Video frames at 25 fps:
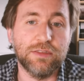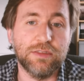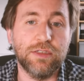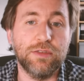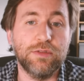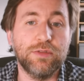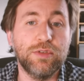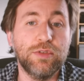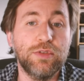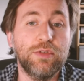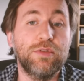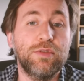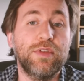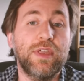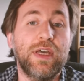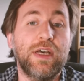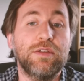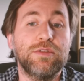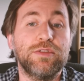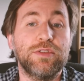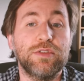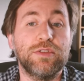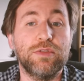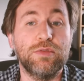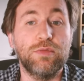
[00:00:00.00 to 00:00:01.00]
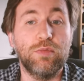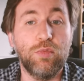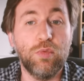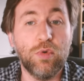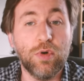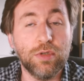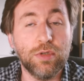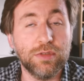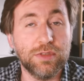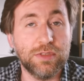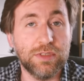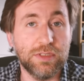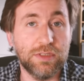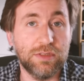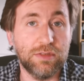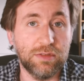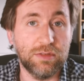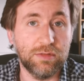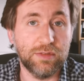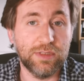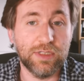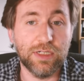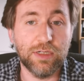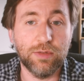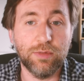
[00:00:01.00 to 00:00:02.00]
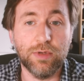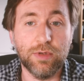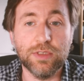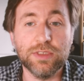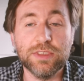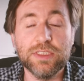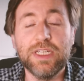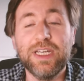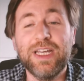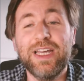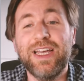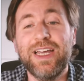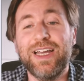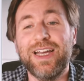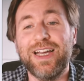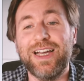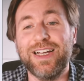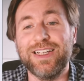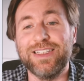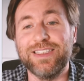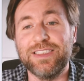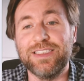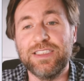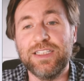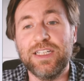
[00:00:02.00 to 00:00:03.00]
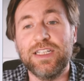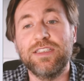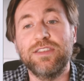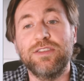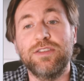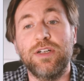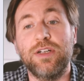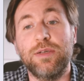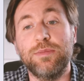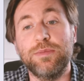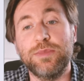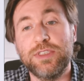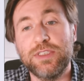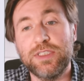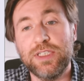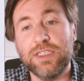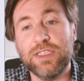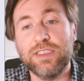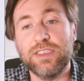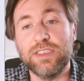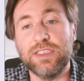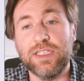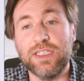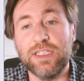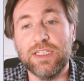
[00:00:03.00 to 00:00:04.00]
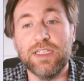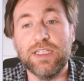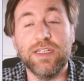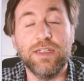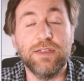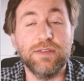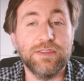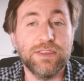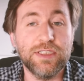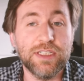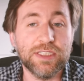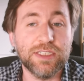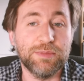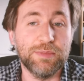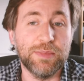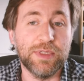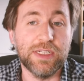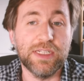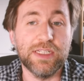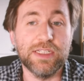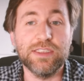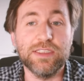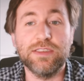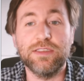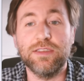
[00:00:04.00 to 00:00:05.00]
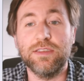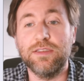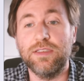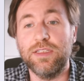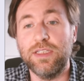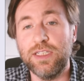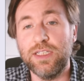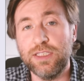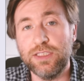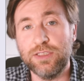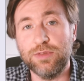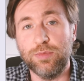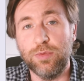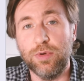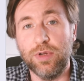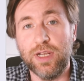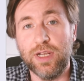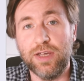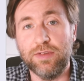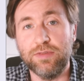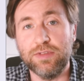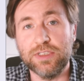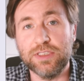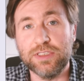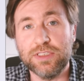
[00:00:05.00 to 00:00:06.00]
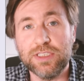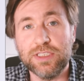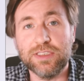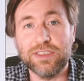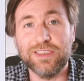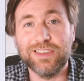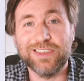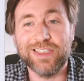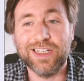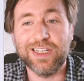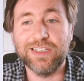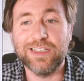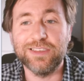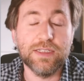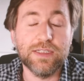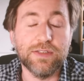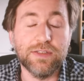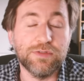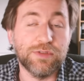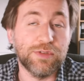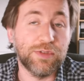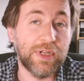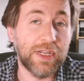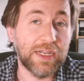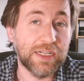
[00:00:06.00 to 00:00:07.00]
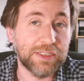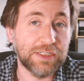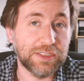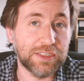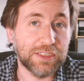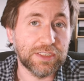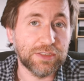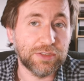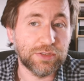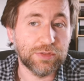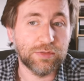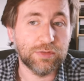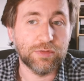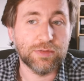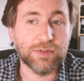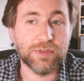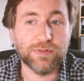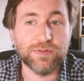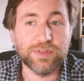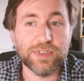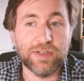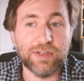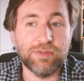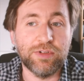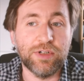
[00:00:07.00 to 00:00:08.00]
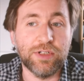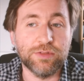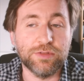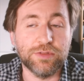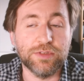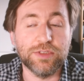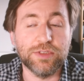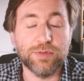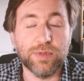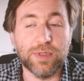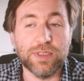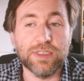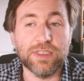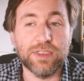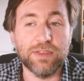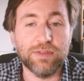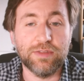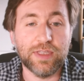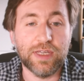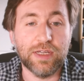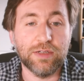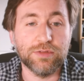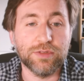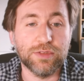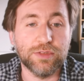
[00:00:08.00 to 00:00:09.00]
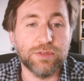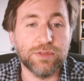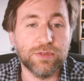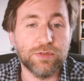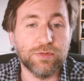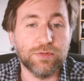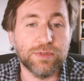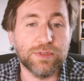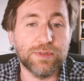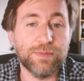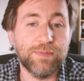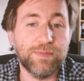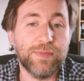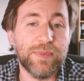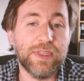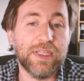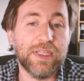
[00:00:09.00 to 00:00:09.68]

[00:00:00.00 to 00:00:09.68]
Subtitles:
So 2000 watts is 2 kilowatts, and 6 times 60, 6 minutes, each one having 60 seconds, gives you an energy in joules of 720,000 joules.